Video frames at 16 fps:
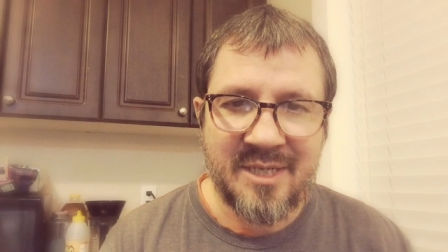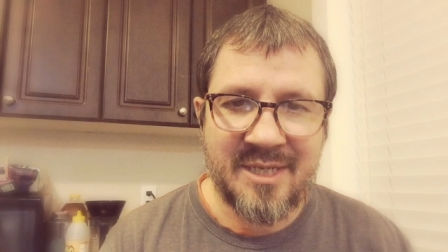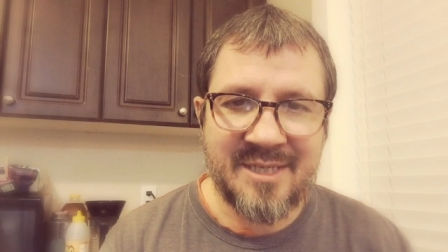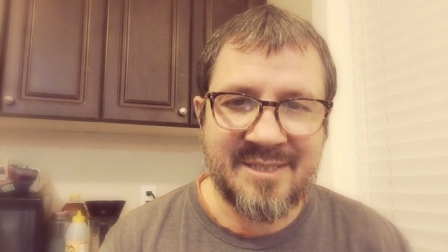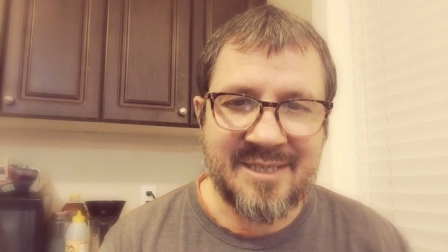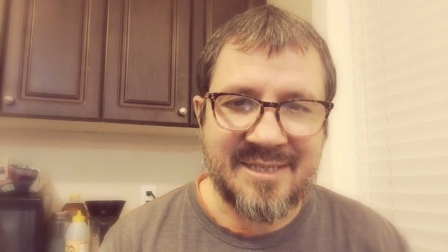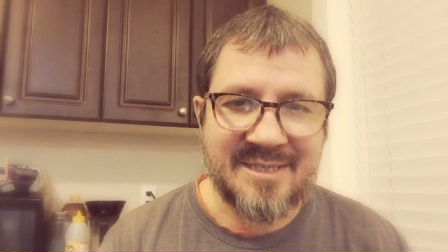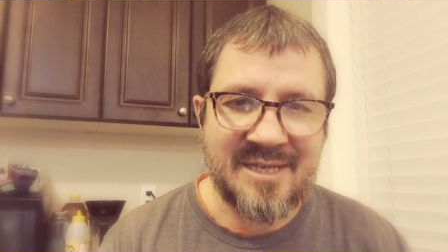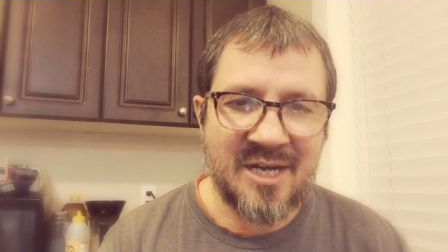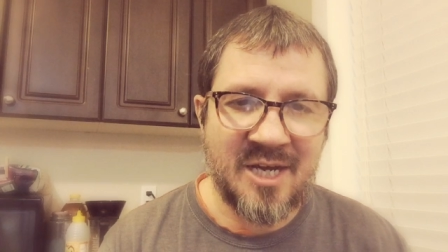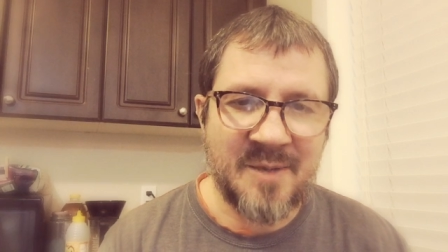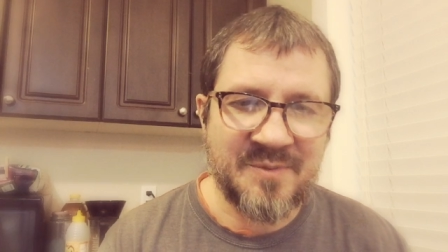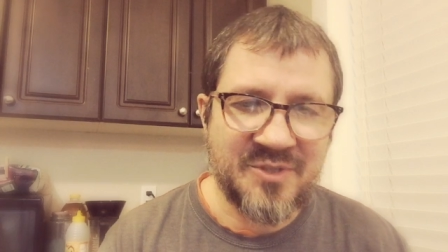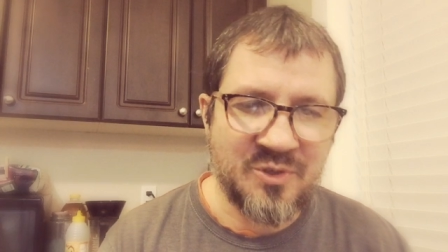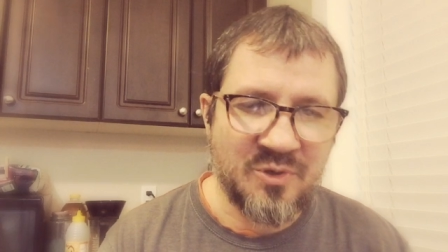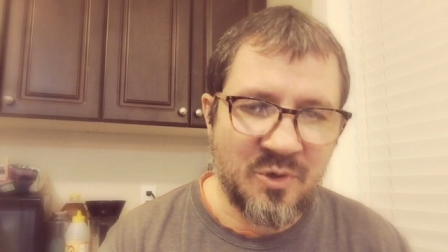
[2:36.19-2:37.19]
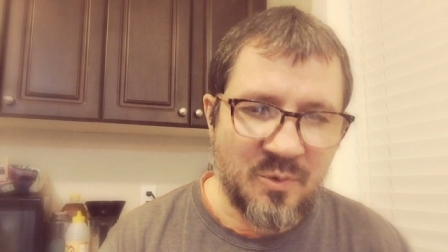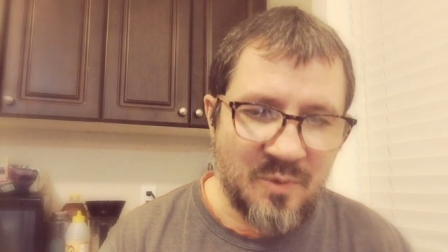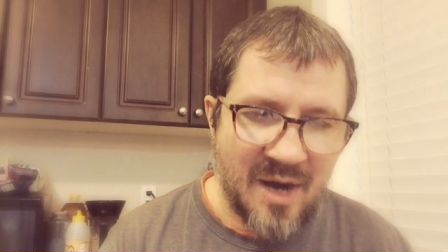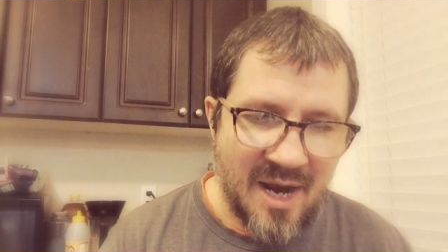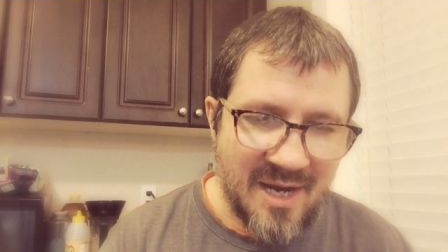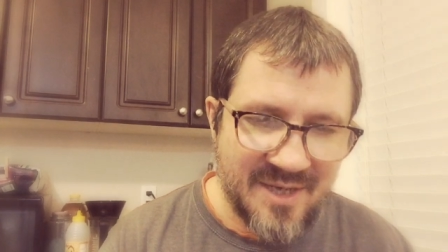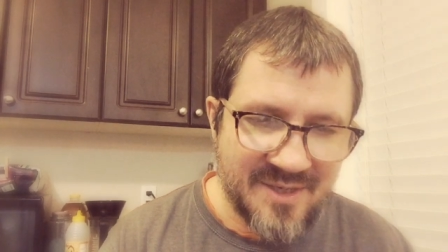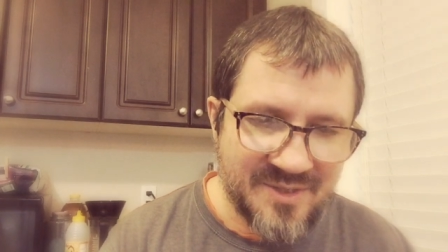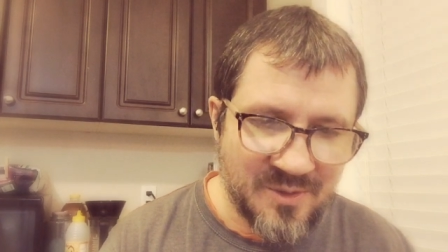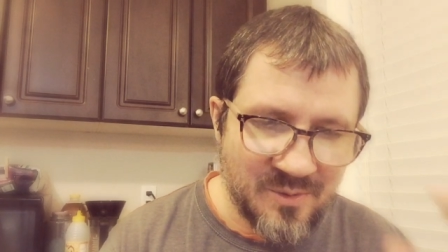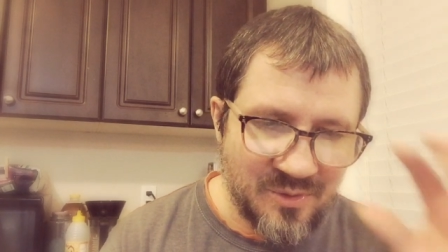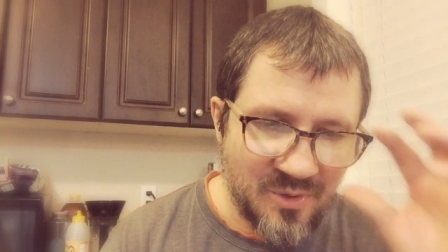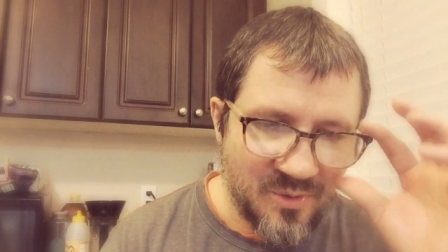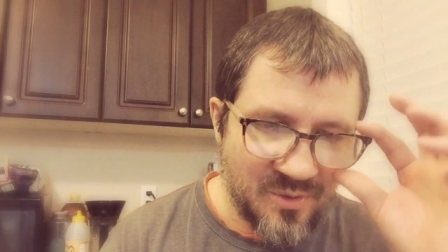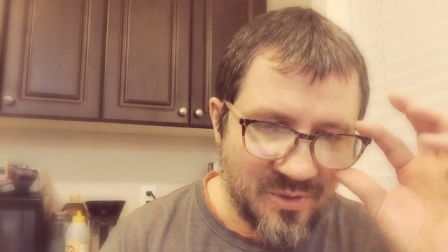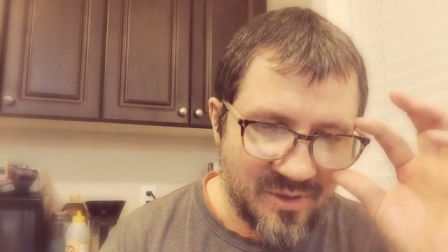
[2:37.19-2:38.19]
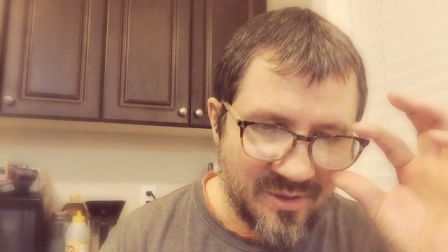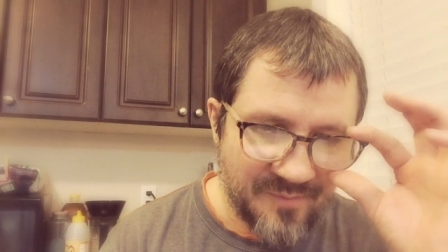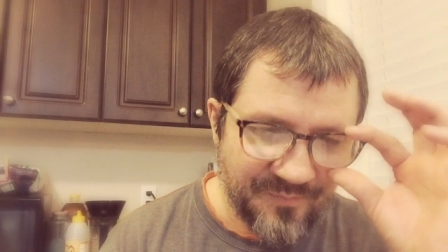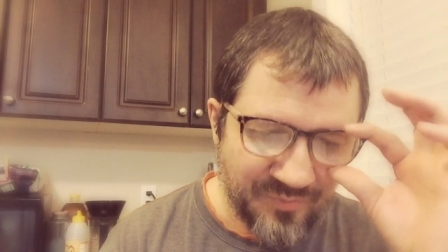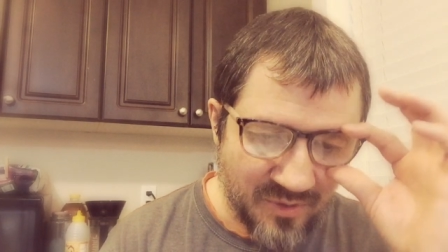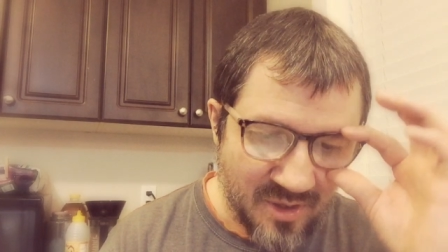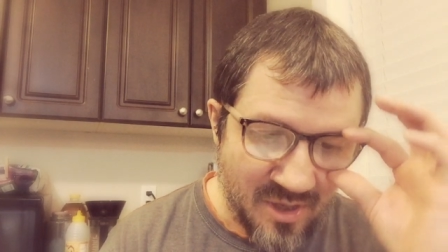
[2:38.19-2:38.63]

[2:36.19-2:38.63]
is the time to arise, O Lord.